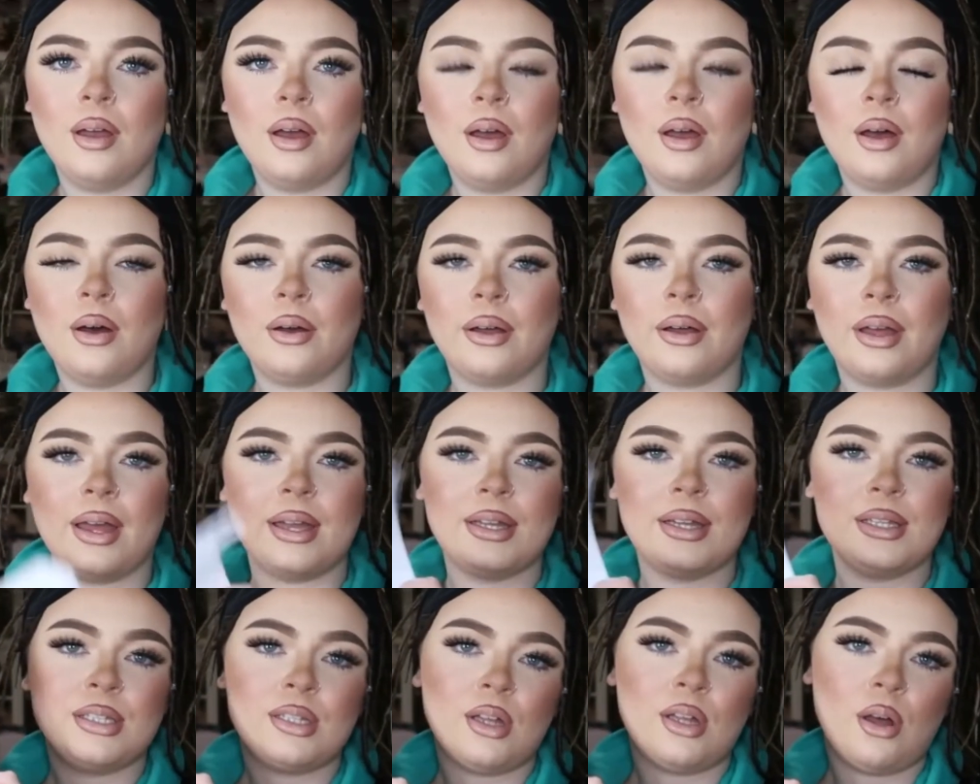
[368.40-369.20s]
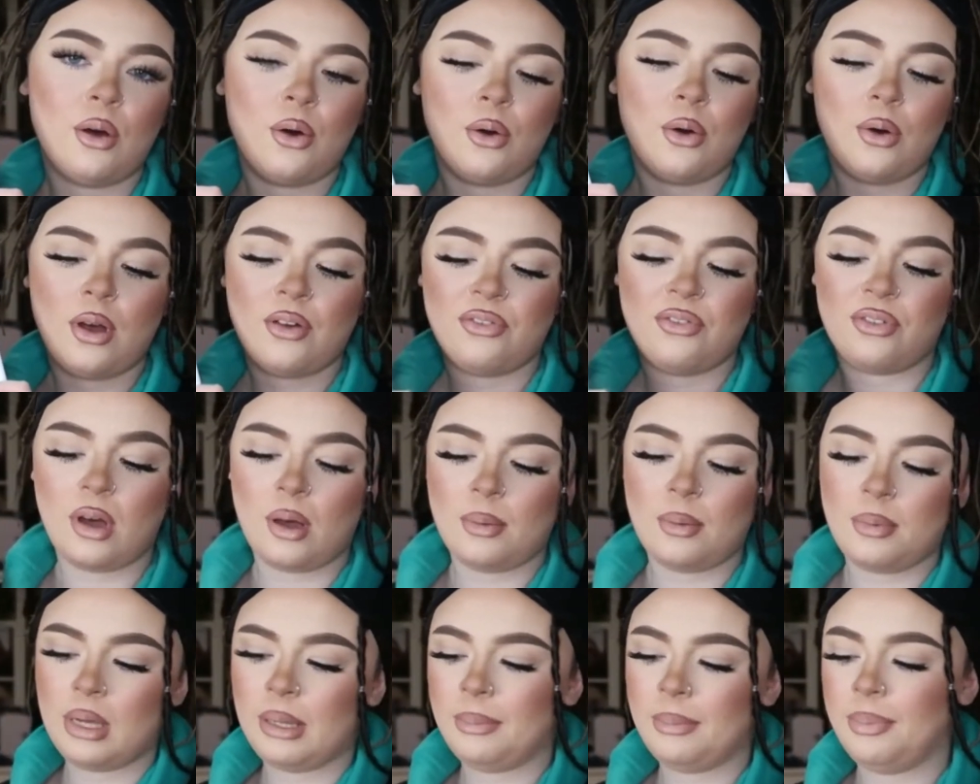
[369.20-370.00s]
Okay, so I've
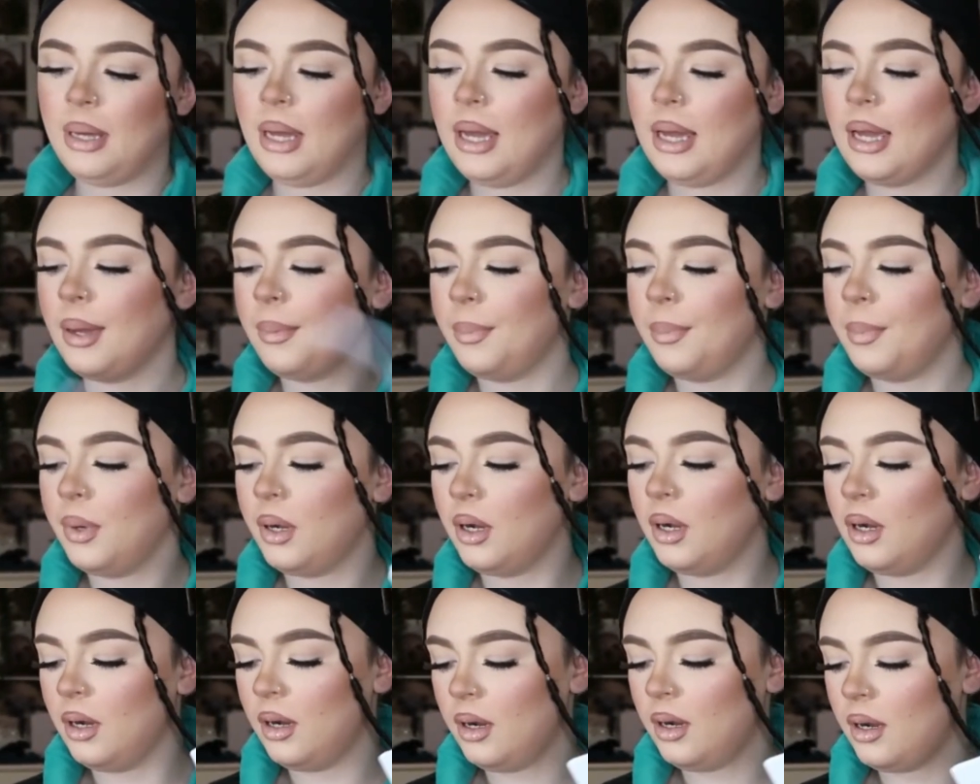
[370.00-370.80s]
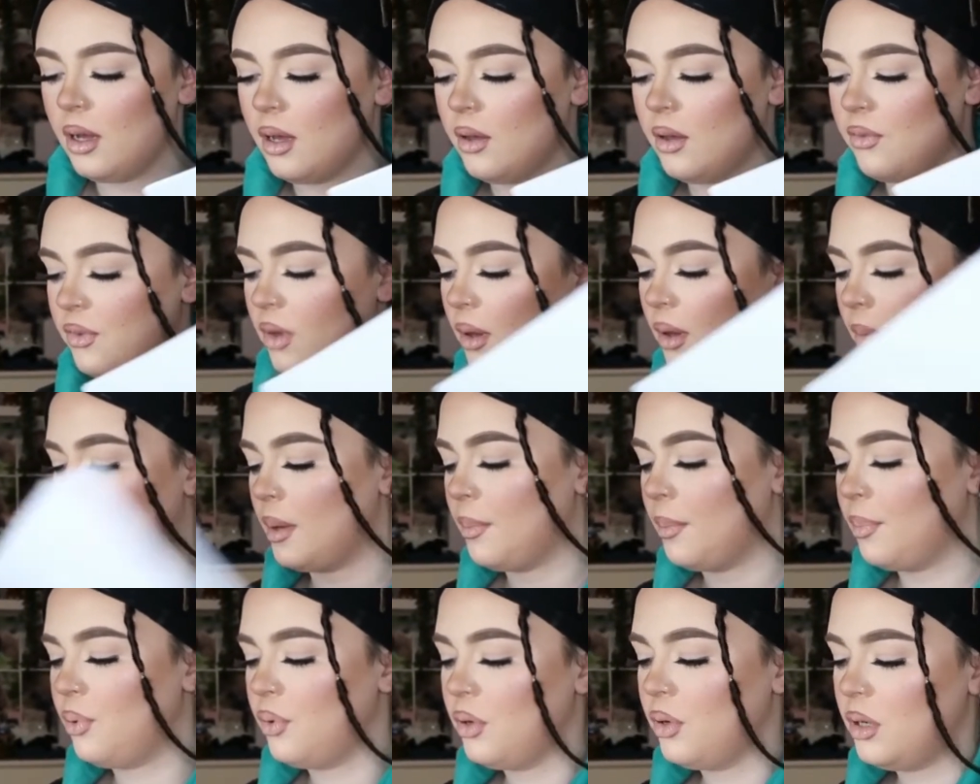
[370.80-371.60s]
got my paper, I've got my
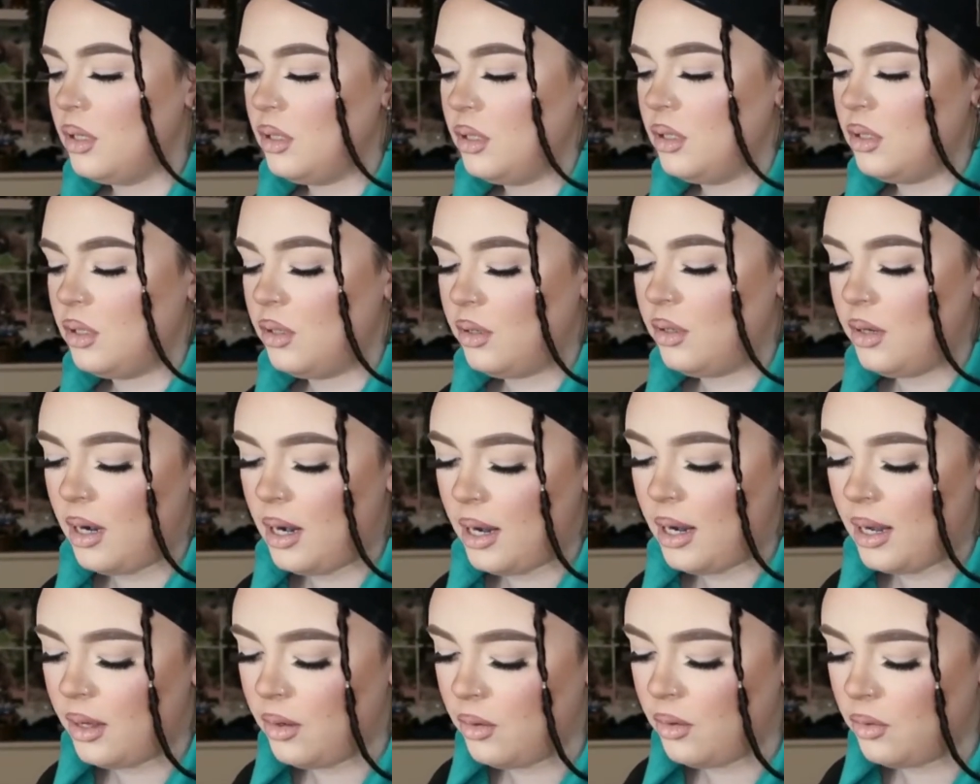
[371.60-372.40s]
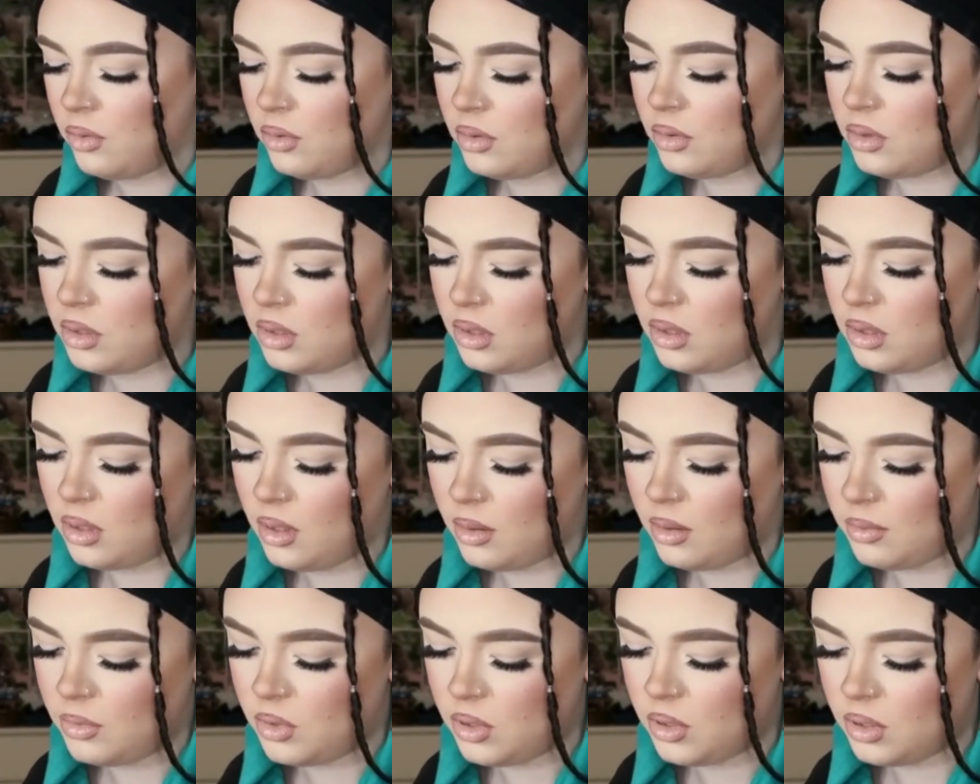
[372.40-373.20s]
printer out.
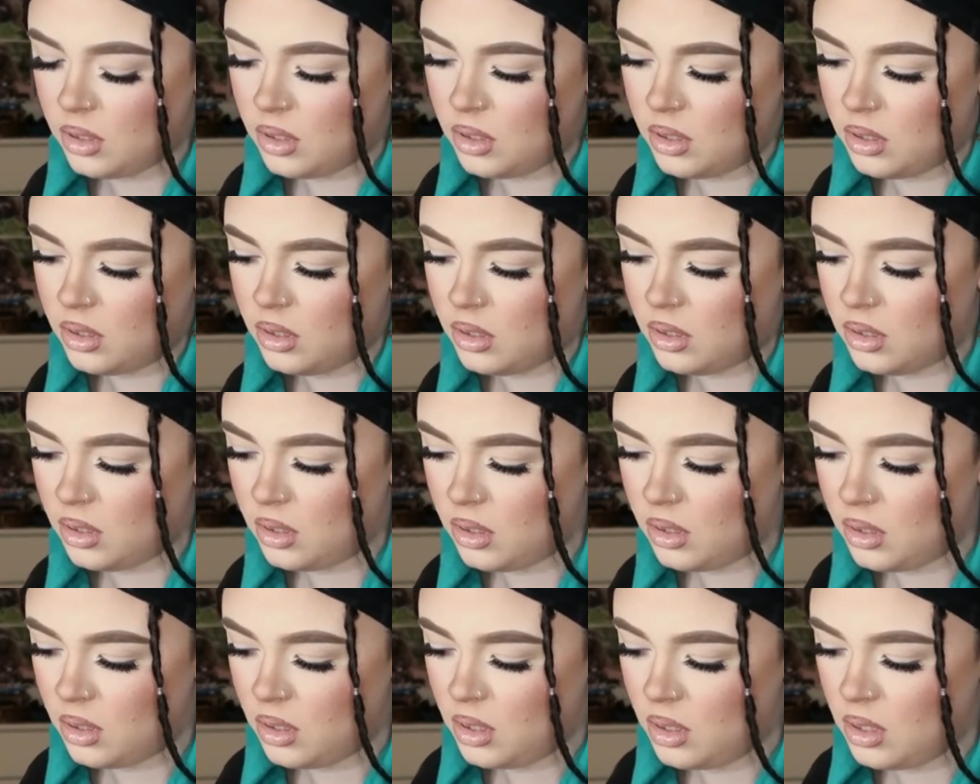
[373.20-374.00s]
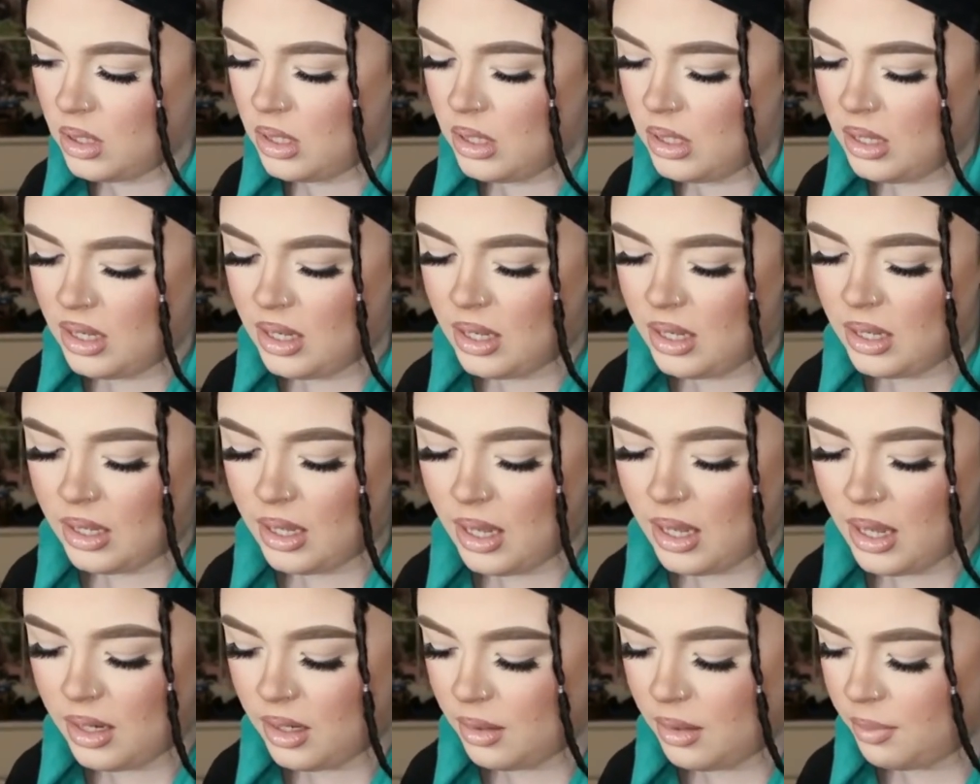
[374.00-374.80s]
I'm just
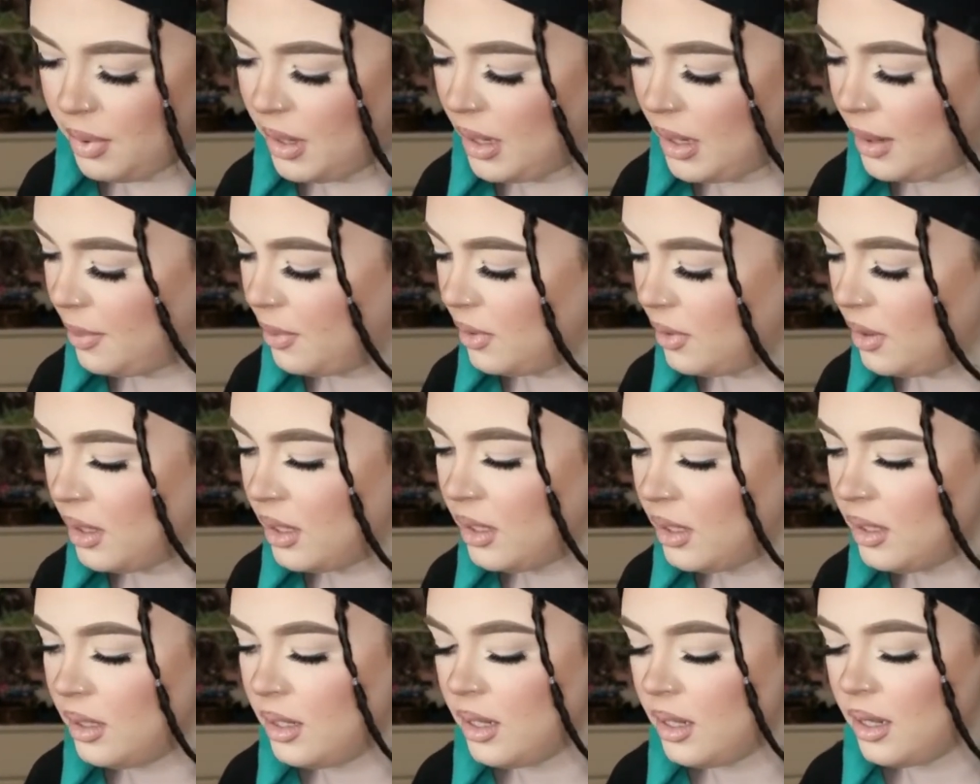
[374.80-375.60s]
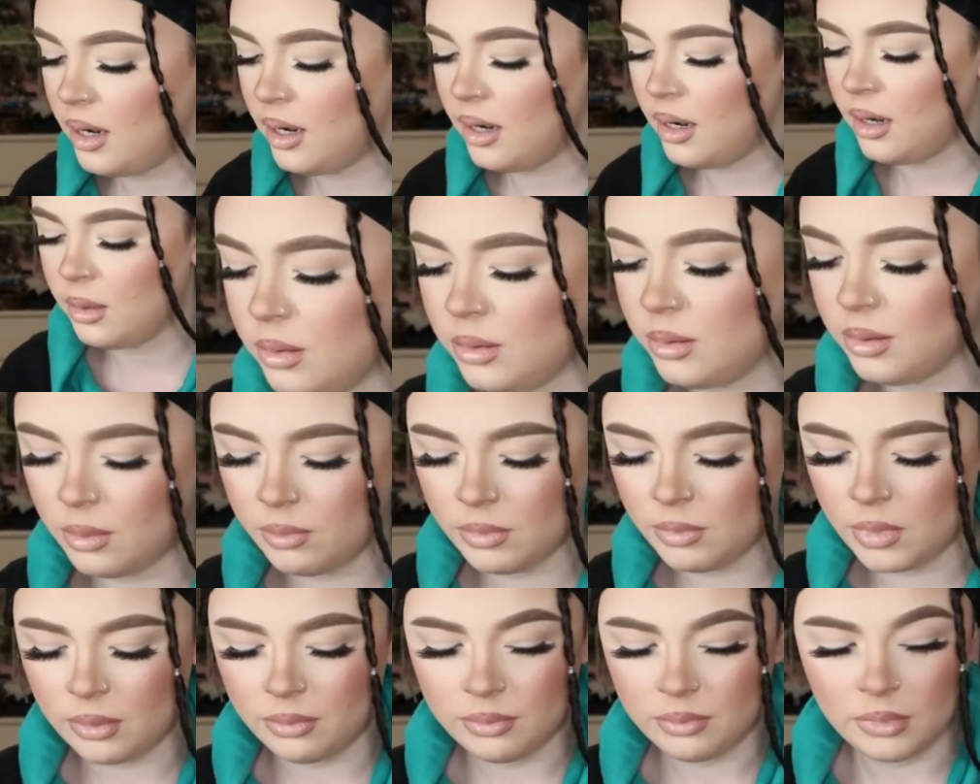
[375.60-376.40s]
getting the paper in there,
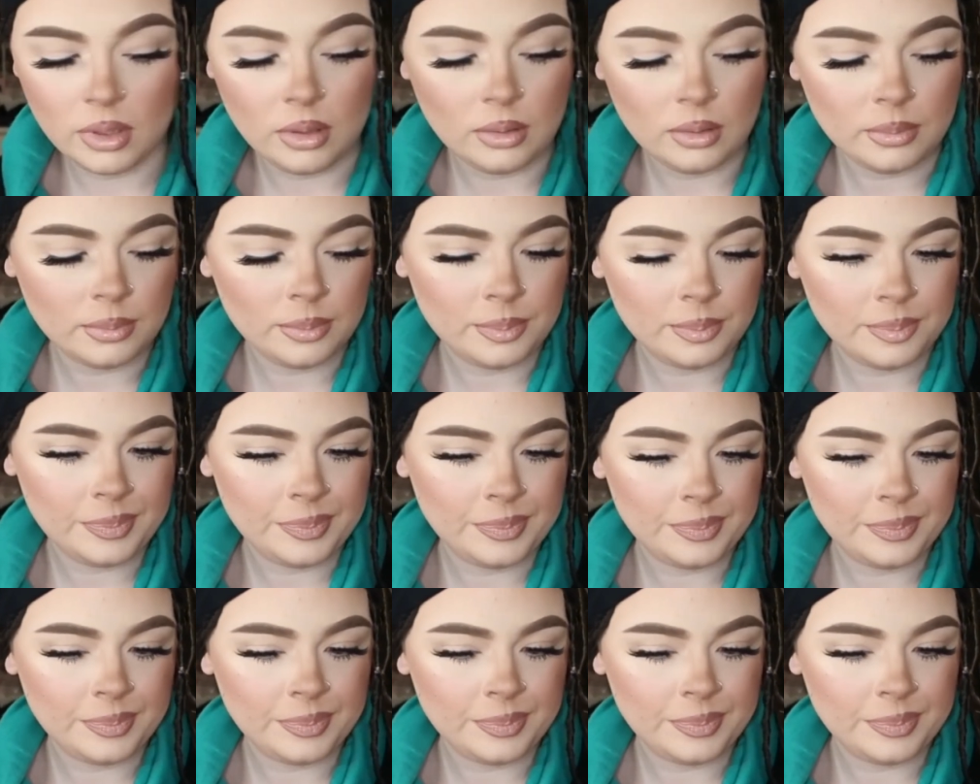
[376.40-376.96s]
yum yum yum.